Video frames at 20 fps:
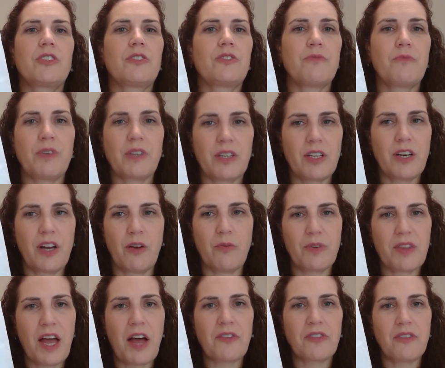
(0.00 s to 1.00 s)
really,
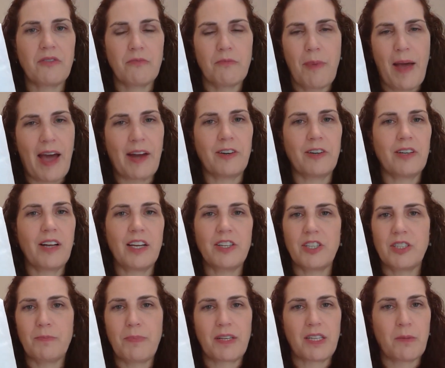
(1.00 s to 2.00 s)
without pattern, I
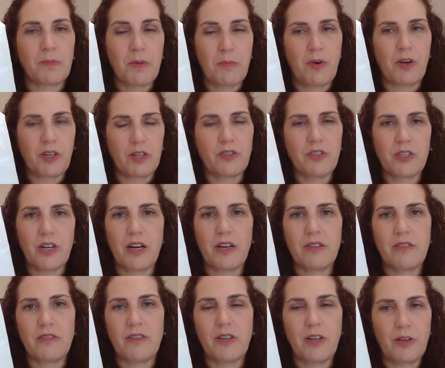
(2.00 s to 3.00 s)
just picked up the book and
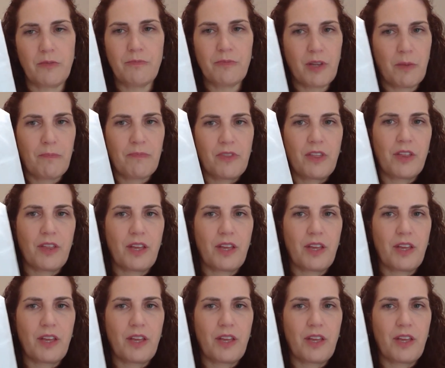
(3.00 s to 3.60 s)
started, the